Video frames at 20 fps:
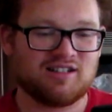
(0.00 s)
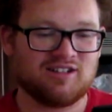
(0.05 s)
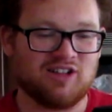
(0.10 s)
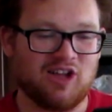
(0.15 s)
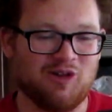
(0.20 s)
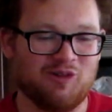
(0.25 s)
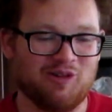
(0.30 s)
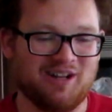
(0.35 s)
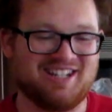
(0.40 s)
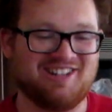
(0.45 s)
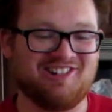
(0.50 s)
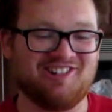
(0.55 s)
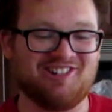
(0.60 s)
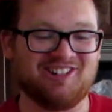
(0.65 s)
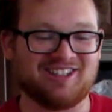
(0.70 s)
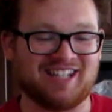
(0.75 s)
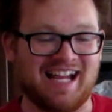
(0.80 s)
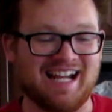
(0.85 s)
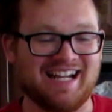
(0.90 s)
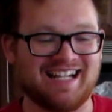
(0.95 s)
Would you
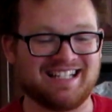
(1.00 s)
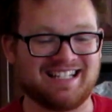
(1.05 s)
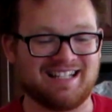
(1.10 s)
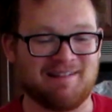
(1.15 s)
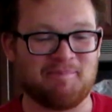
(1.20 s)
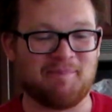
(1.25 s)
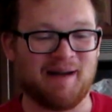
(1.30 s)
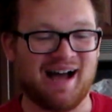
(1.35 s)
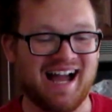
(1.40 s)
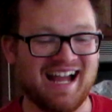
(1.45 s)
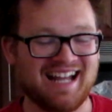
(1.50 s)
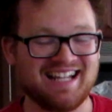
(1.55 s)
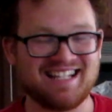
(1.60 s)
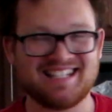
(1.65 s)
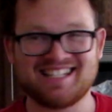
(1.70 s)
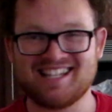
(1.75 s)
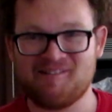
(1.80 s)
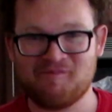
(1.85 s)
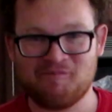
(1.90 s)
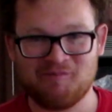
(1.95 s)
like to buy
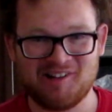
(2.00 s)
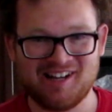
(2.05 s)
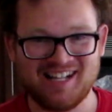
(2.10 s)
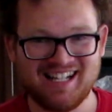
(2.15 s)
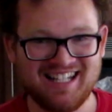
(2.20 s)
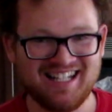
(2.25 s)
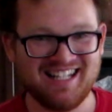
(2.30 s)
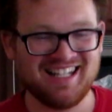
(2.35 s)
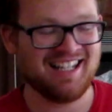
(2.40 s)
someone?